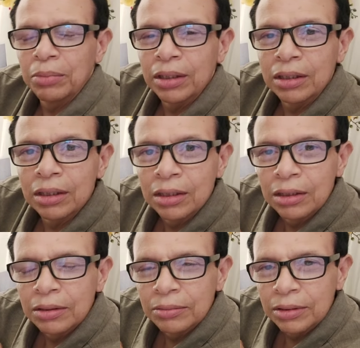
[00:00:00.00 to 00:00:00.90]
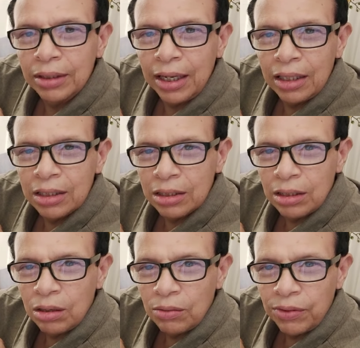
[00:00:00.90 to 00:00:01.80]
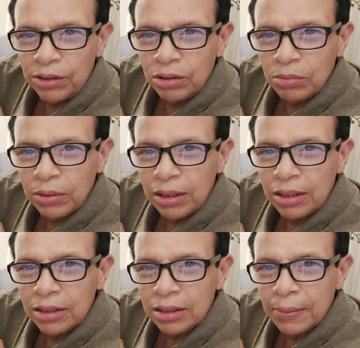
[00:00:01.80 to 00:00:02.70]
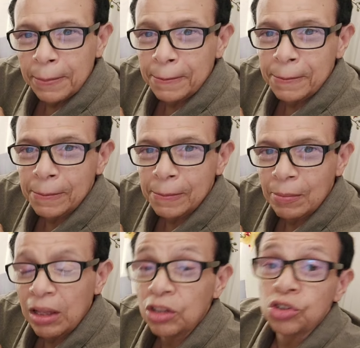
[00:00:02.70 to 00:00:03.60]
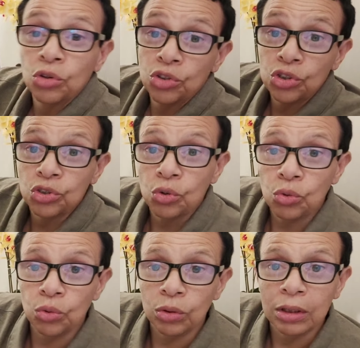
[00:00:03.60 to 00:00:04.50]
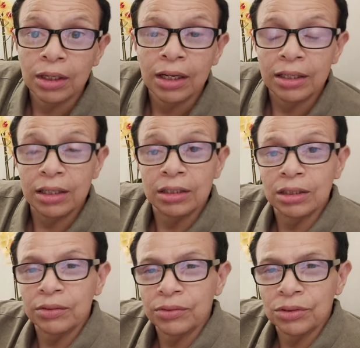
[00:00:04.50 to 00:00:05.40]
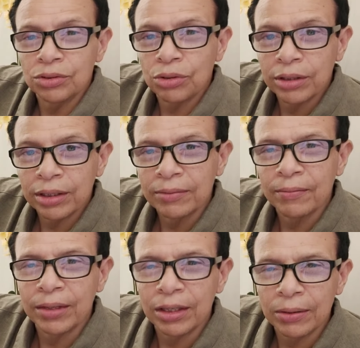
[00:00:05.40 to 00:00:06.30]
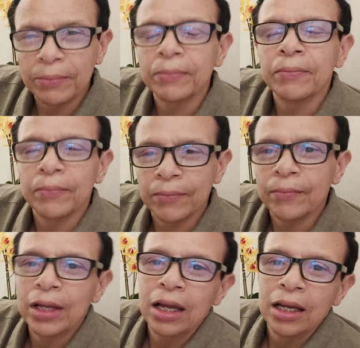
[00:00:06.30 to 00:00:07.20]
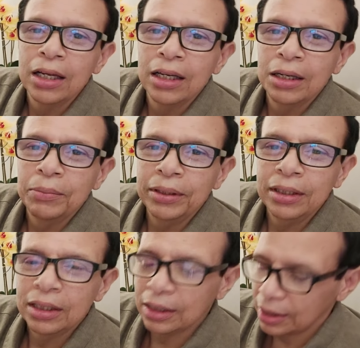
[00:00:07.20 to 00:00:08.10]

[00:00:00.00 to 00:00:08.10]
but you can't just go and find your own place. Unless you're going to school, then it's a different story, you know. But